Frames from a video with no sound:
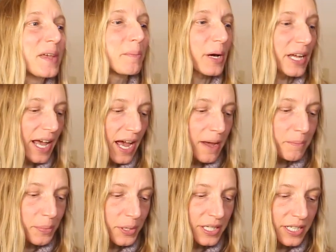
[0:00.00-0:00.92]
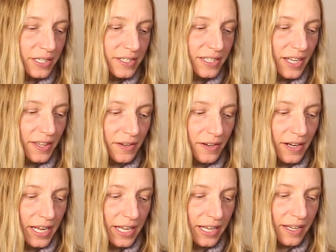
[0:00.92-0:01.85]
but I'm putting together
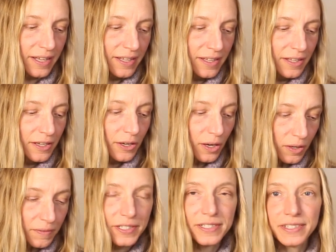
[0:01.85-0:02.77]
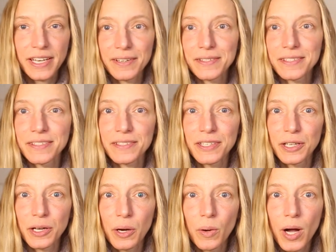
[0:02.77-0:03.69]
a call for designers that's going
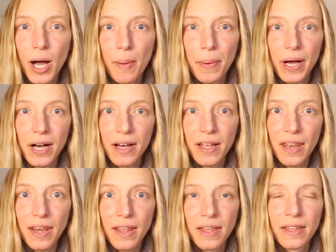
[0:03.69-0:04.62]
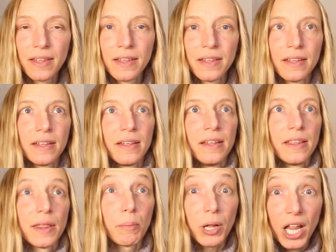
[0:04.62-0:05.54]
to go up on
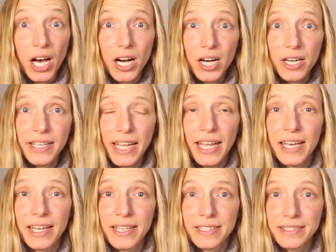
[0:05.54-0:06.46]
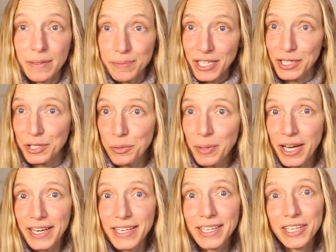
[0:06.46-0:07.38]
the blog and I'm telling you
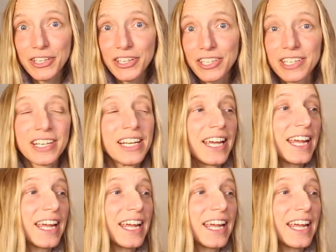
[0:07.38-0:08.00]
about it here